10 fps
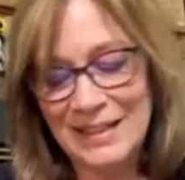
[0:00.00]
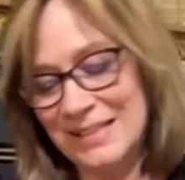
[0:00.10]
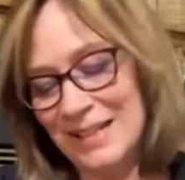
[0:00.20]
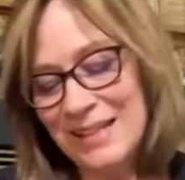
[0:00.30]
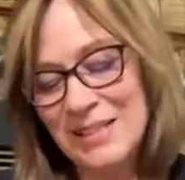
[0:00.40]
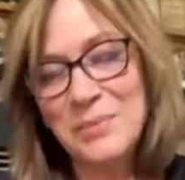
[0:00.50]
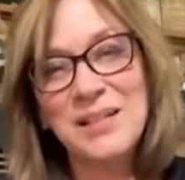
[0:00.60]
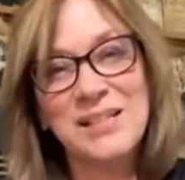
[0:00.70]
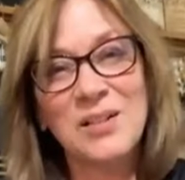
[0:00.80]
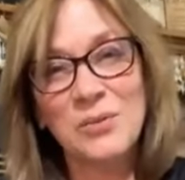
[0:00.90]
like I said, this
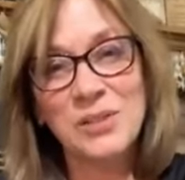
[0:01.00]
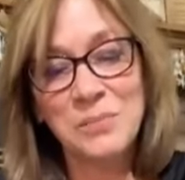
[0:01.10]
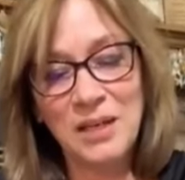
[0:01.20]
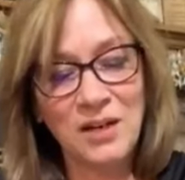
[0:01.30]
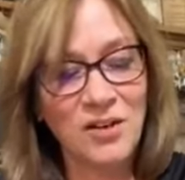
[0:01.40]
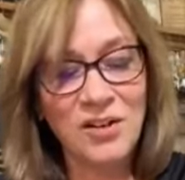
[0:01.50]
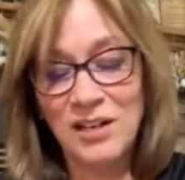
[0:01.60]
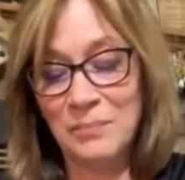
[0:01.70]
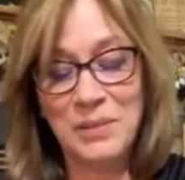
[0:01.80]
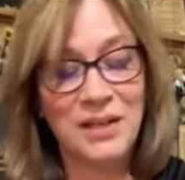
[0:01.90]
one is close to my heart
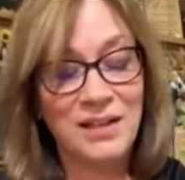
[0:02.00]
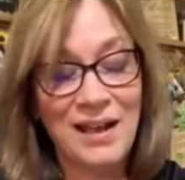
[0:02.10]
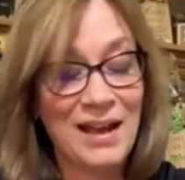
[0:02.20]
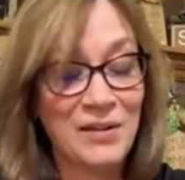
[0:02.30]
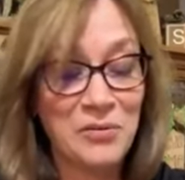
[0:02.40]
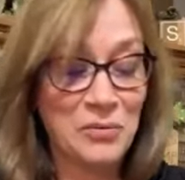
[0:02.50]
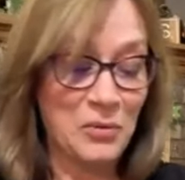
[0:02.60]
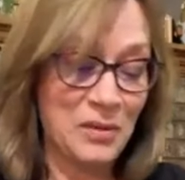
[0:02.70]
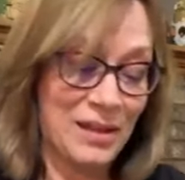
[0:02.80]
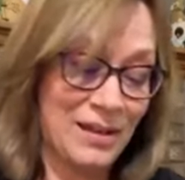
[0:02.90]
and, but it, I don't
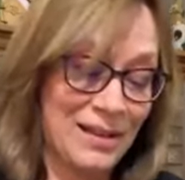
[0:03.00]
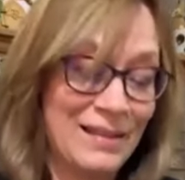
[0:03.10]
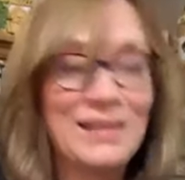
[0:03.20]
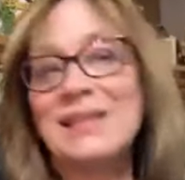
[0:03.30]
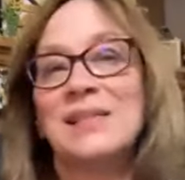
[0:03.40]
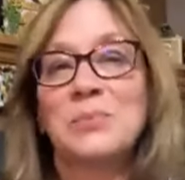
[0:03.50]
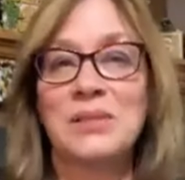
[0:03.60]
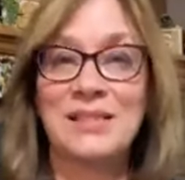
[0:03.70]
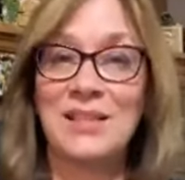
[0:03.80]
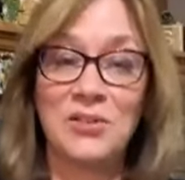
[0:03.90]
know that, it, this
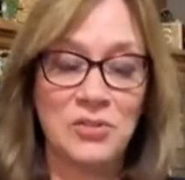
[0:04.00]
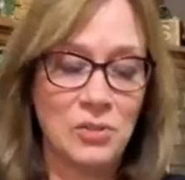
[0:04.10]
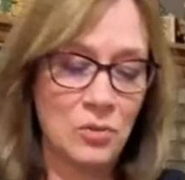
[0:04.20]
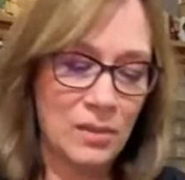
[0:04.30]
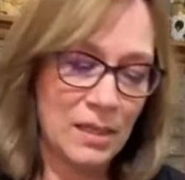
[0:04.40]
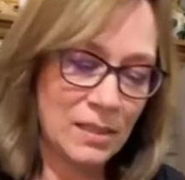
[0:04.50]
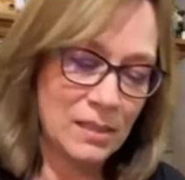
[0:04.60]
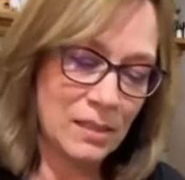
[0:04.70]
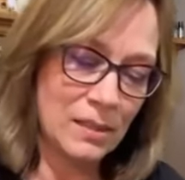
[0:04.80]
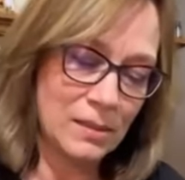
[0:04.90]
was years ago that I
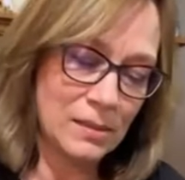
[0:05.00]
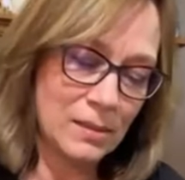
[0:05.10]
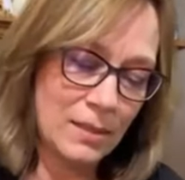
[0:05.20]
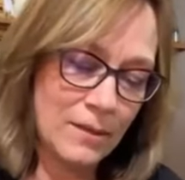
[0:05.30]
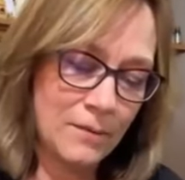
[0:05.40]
did this.